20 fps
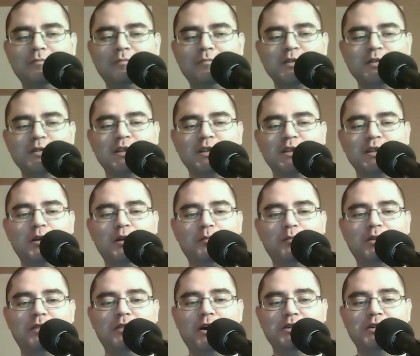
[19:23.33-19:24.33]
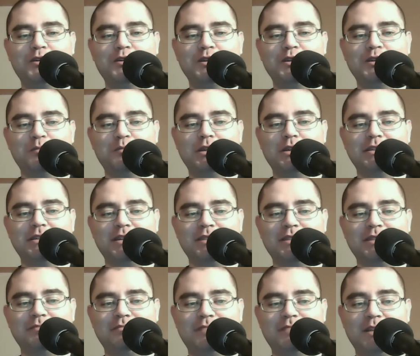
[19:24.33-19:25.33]
was a little bit of an odd choice, but
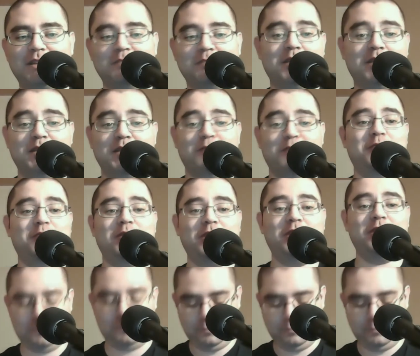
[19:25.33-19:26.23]
that's what he went with.